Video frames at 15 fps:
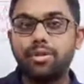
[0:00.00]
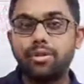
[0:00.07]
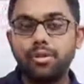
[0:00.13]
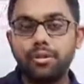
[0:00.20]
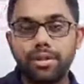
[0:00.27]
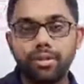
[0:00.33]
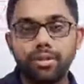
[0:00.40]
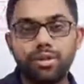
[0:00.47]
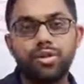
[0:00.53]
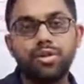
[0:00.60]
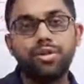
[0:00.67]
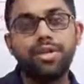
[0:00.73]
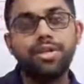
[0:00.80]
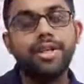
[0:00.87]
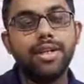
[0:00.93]
you should
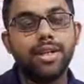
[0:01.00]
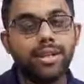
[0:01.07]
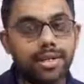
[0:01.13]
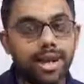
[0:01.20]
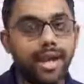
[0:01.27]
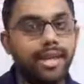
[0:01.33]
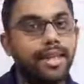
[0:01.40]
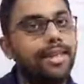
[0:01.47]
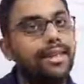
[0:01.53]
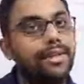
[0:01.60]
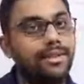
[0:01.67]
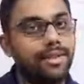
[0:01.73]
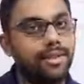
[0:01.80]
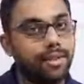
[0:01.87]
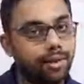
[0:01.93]
try it
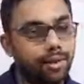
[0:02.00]
your